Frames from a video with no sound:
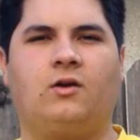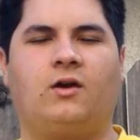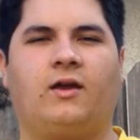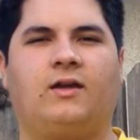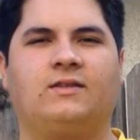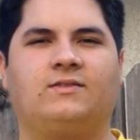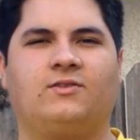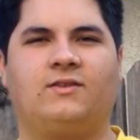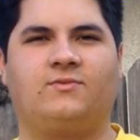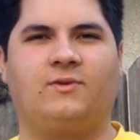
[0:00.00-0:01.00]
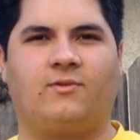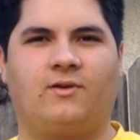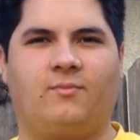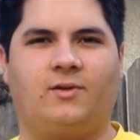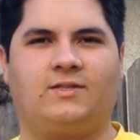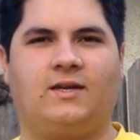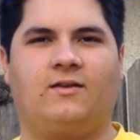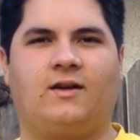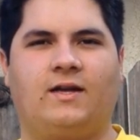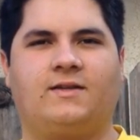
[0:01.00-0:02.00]
Alright guys, so this week we're going to put
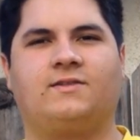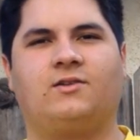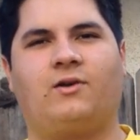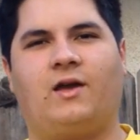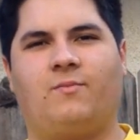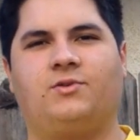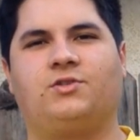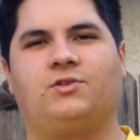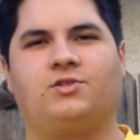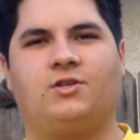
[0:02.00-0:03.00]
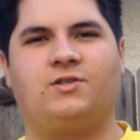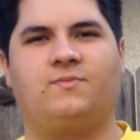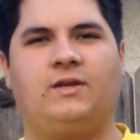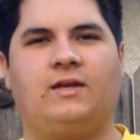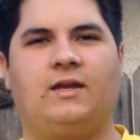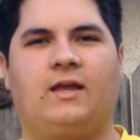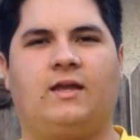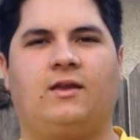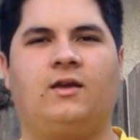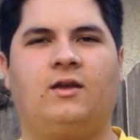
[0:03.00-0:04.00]
together ISO, aperture, and shutter speed
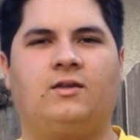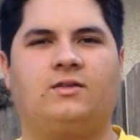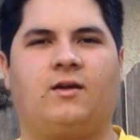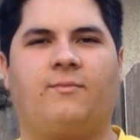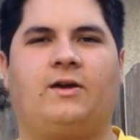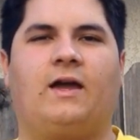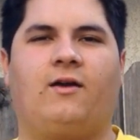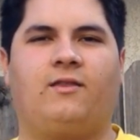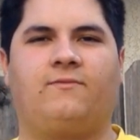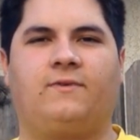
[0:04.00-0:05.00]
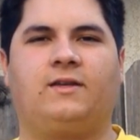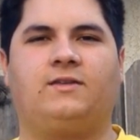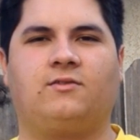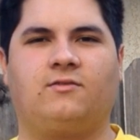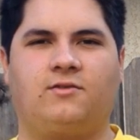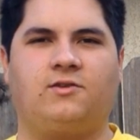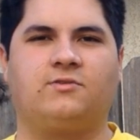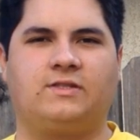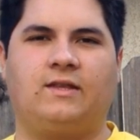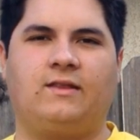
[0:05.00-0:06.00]
and talk about how they affect each other
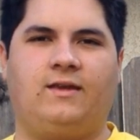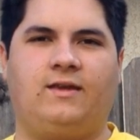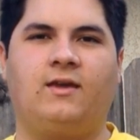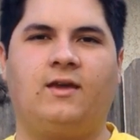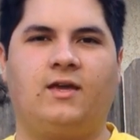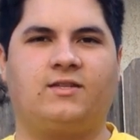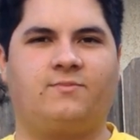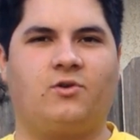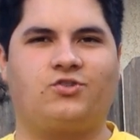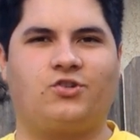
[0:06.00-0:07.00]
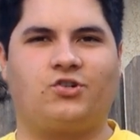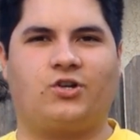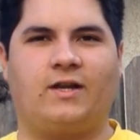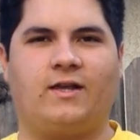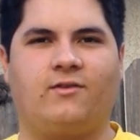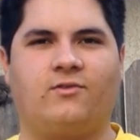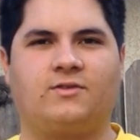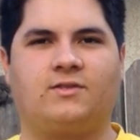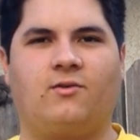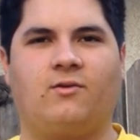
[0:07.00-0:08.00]
using the exposure triangle.
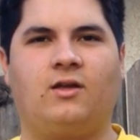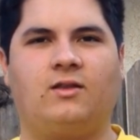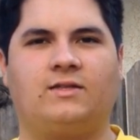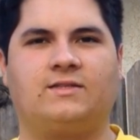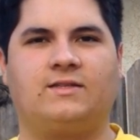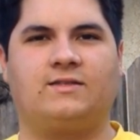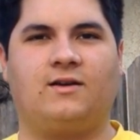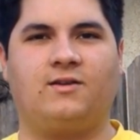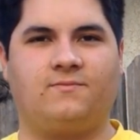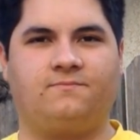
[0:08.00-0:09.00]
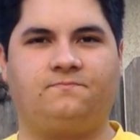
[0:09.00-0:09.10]
So let's get started.